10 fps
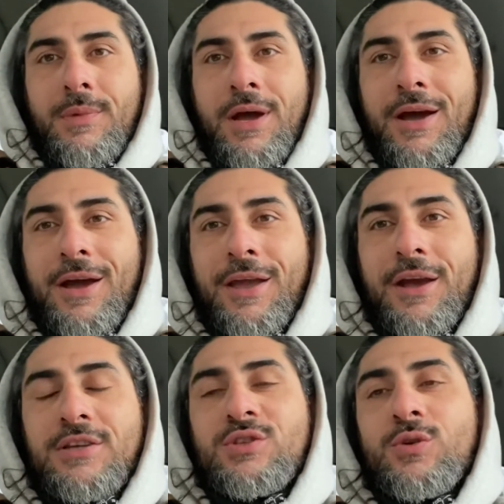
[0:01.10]
How you
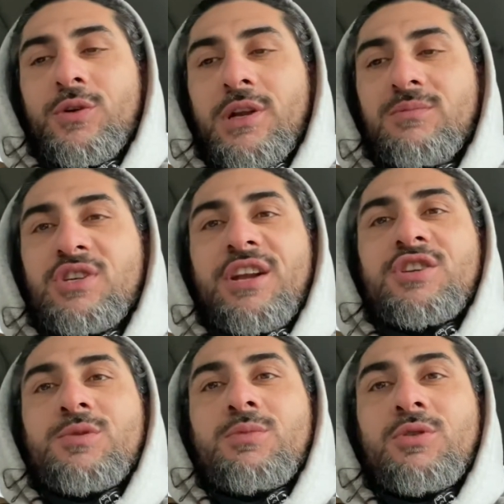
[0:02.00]
guys doing? I'm Johnny
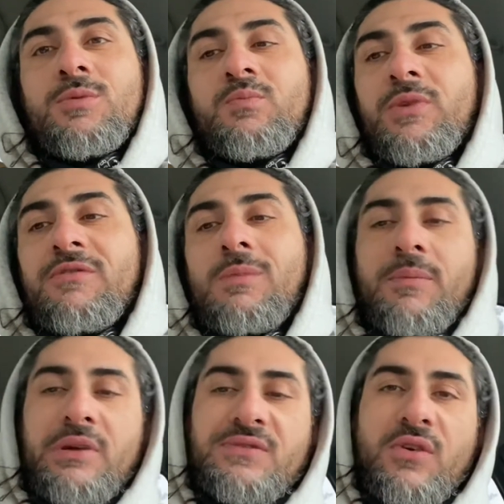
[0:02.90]
Shaboo, giving my
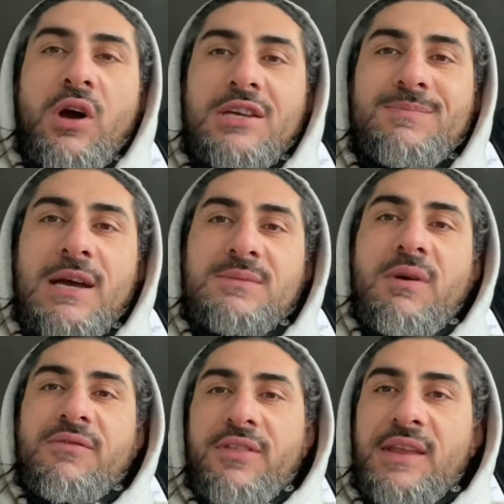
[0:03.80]
picks for college
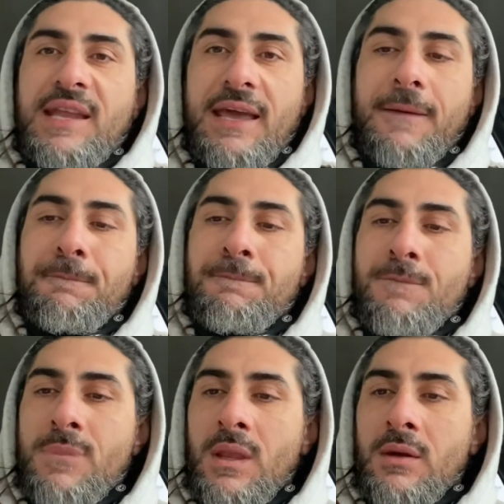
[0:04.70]
basketball for the day.
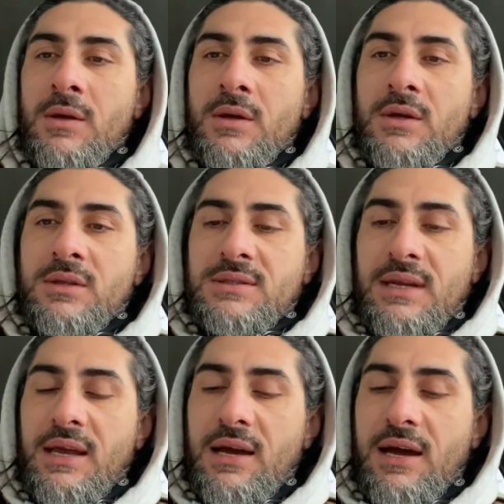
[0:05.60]

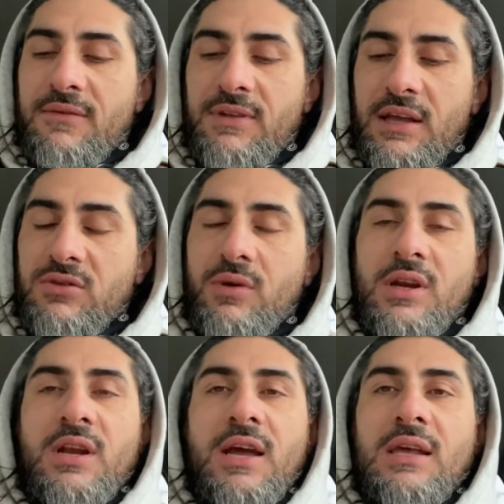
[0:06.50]
Today I have like
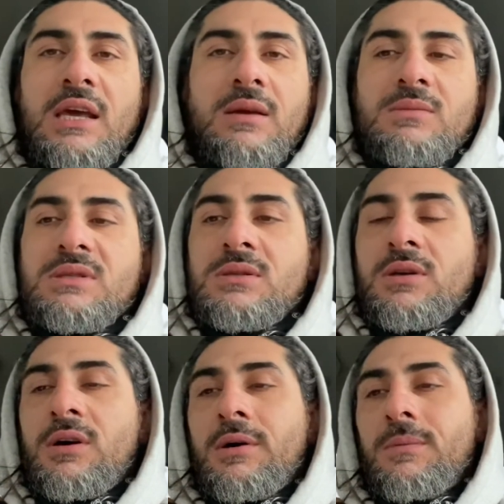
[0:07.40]
29 games.
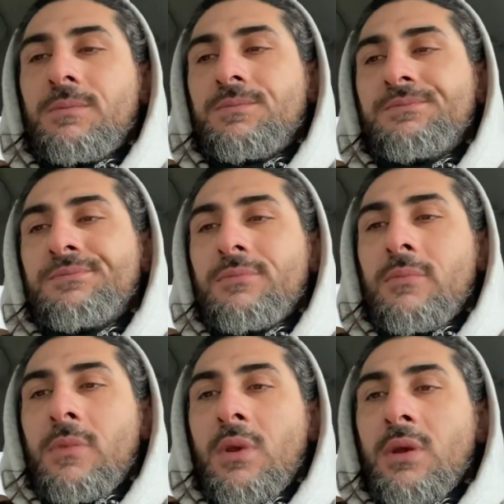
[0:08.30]
Um,
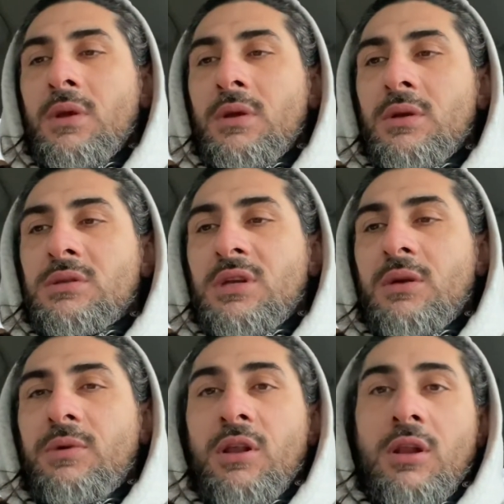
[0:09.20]
it's gonna
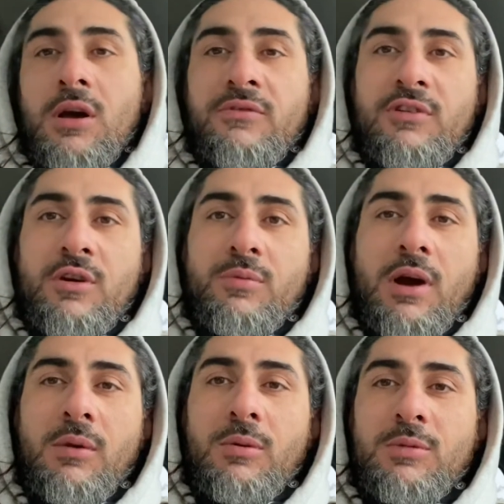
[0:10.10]
be a long video
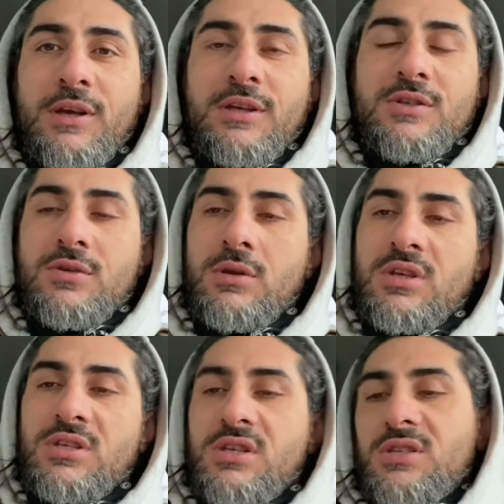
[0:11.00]
probably, so
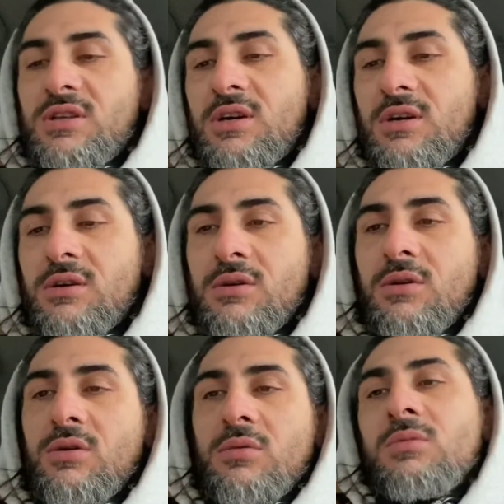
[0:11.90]
let's just uh,
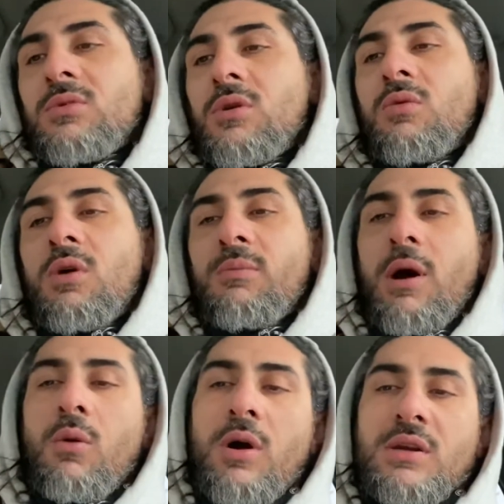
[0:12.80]
go one by
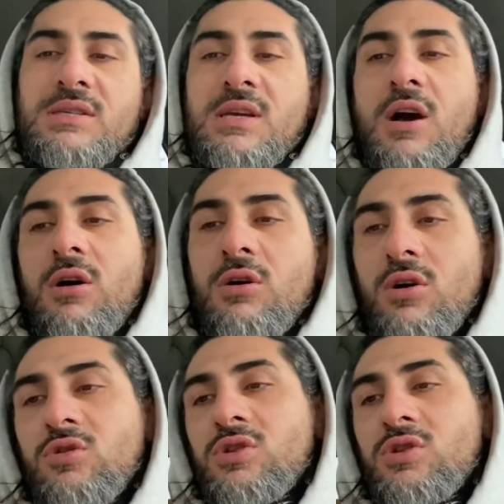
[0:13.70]
one and see how it goes.